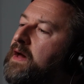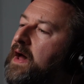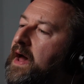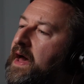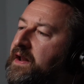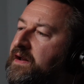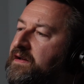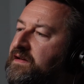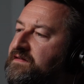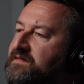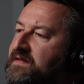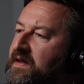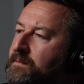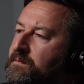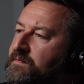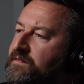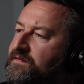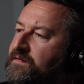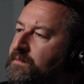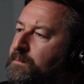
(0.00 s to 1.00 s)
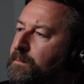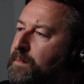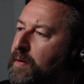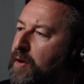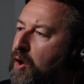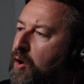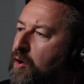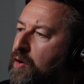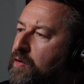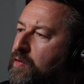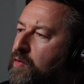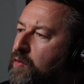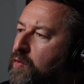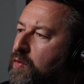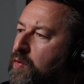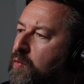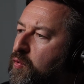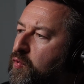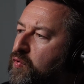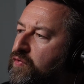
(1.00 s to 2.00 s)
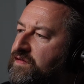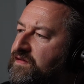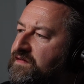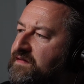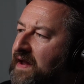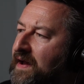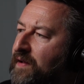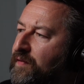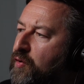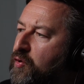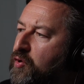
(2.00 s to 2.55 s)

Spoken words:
and an attempt to block or water down